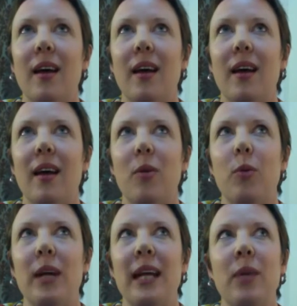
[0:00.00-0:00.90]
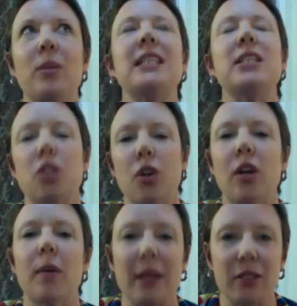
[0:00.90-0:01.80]
we did talk
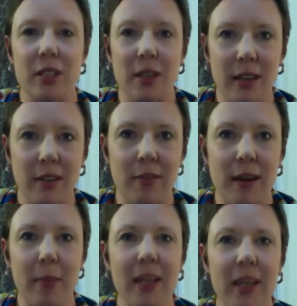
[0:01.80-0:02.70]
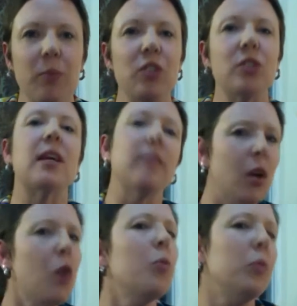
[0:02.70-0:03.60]
about starting a family, and we just kind of,
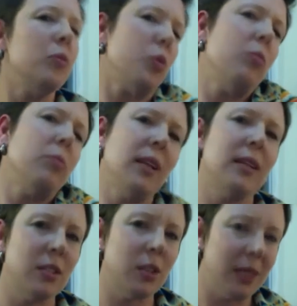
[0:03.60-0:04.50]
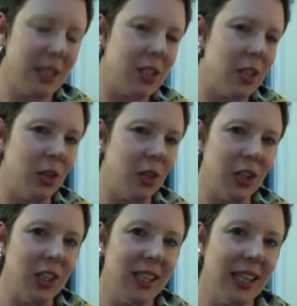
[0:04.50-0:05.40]
let's do it
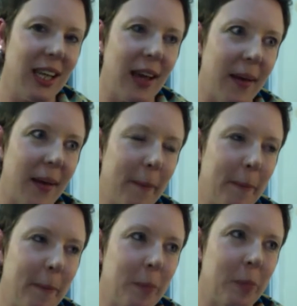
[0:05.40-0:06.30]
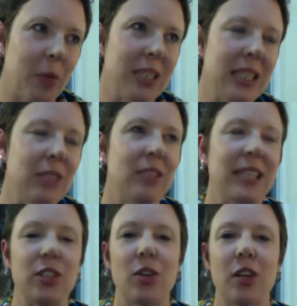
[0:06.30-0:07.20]
soon. But we didn't really
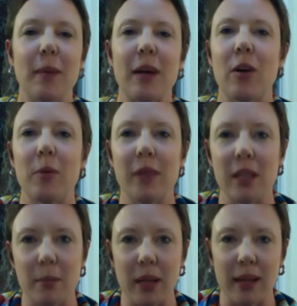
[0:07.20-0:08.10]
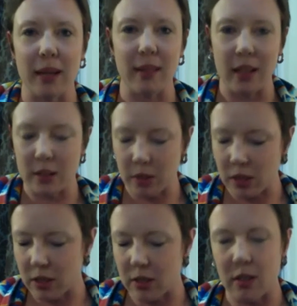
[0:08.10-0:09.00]
talk about, we're going to plan this, we're going
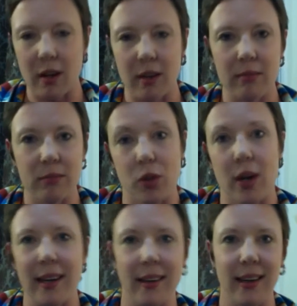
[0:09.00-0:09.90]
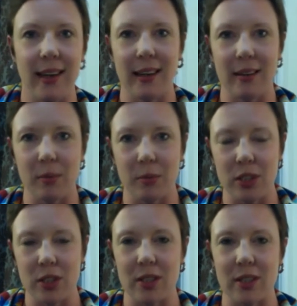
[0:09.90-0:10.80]
to start trying here. We
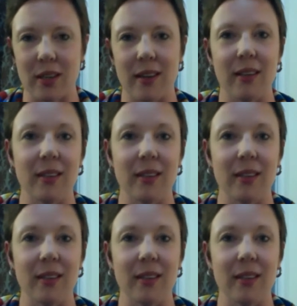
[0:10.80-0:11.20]
just kind of,